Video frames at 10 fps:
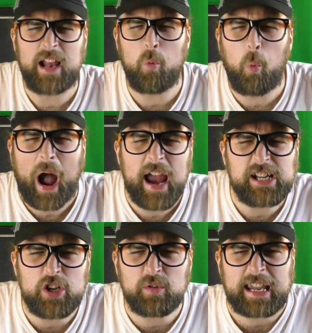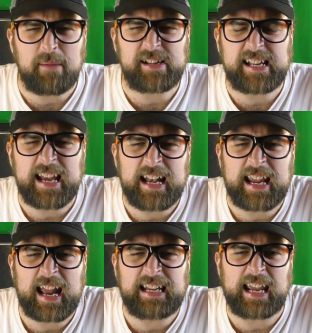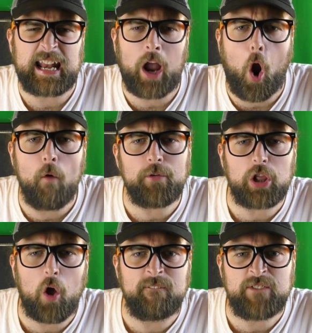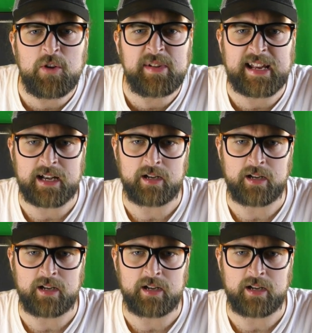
Then why do you keep cheating and getting overload fusion?